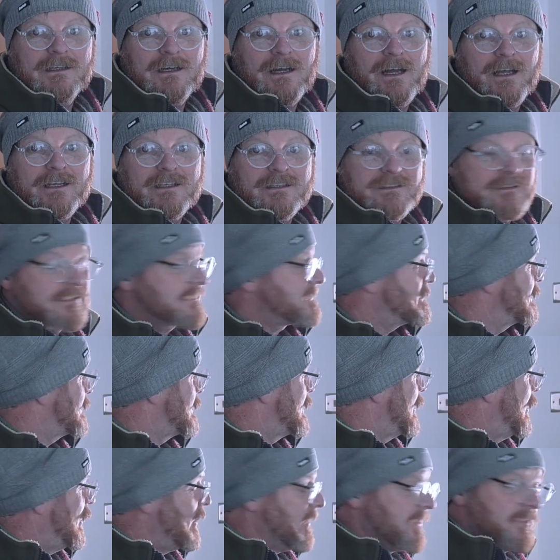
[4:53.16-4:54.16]
I can stick
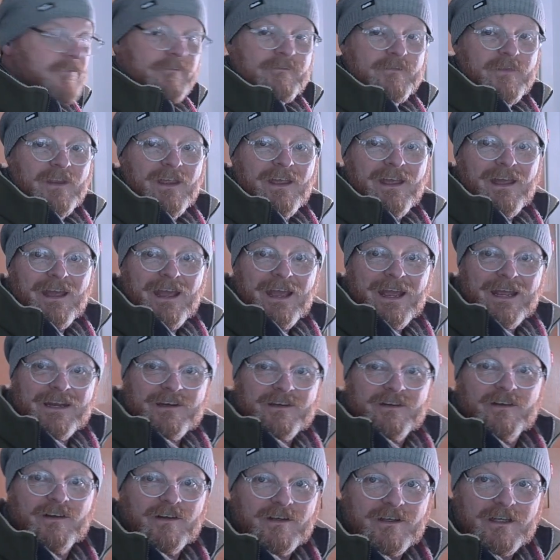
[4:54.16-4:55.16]
it on,
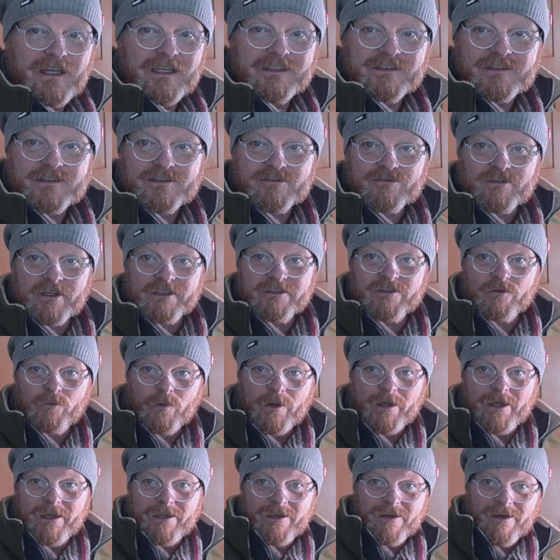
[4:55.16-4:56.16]
and straight
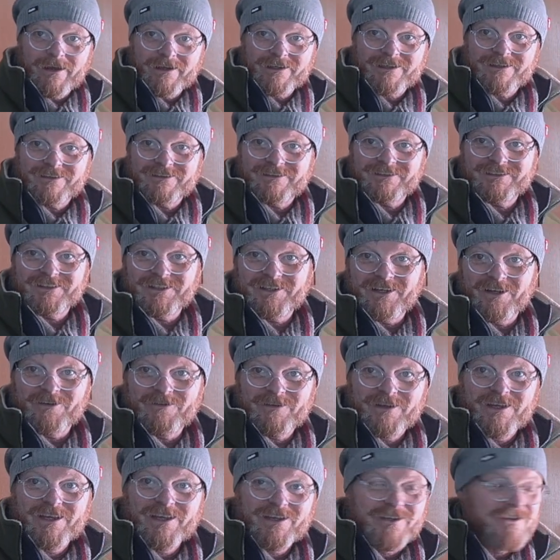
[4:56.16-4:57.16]
away I can, you
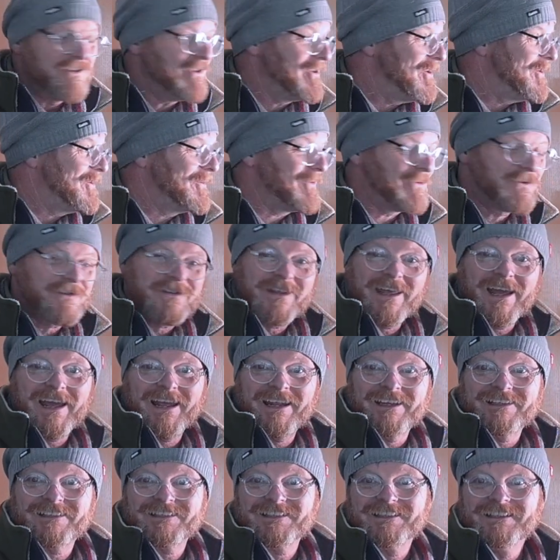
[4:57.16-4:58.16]
know, use
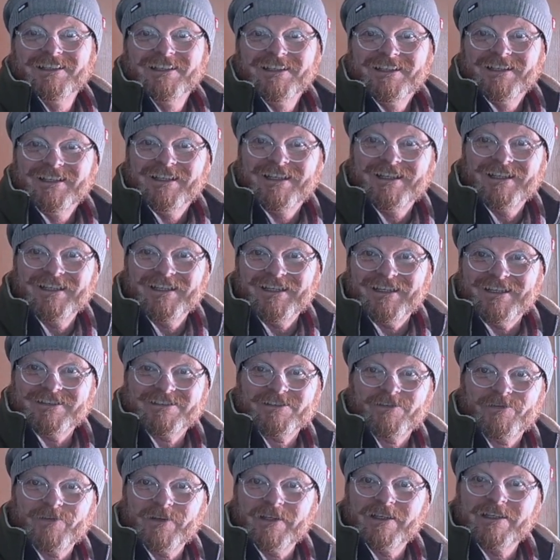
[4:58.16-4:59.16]
that as
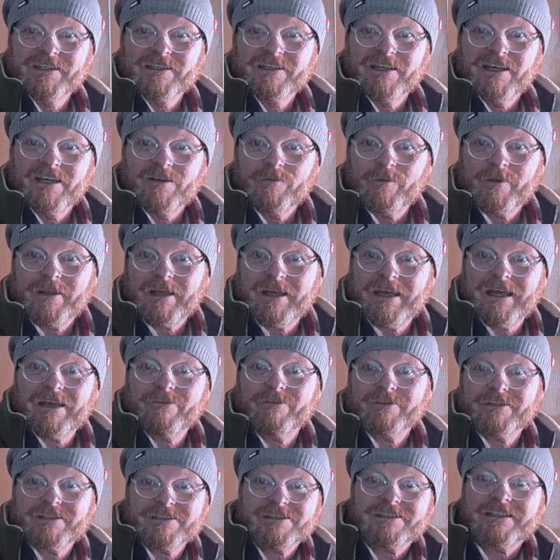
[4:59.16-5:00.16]
a filling light without
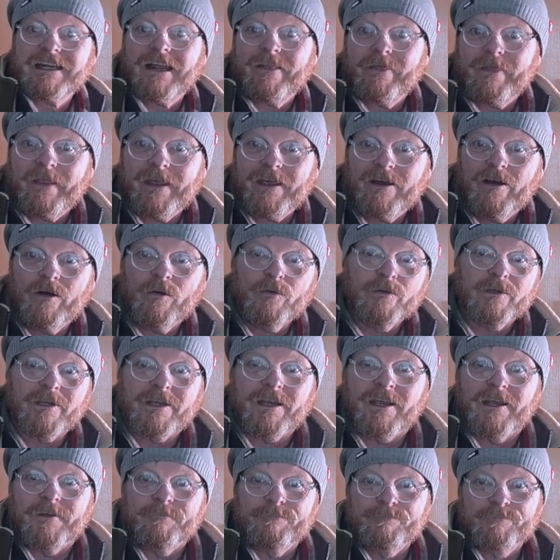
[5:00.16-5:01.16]
having to stand there holding
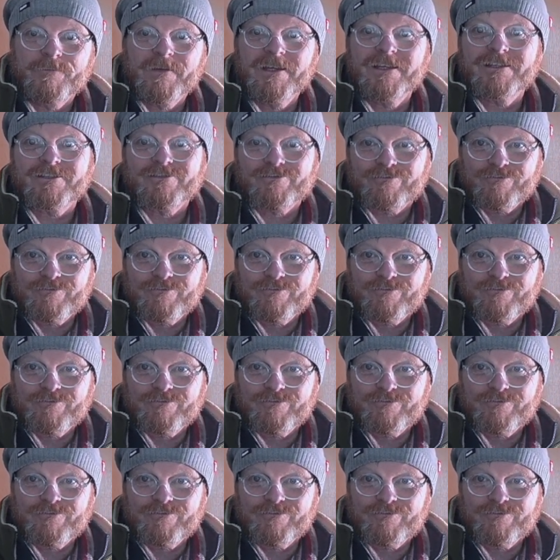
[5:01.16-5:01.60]
it. It's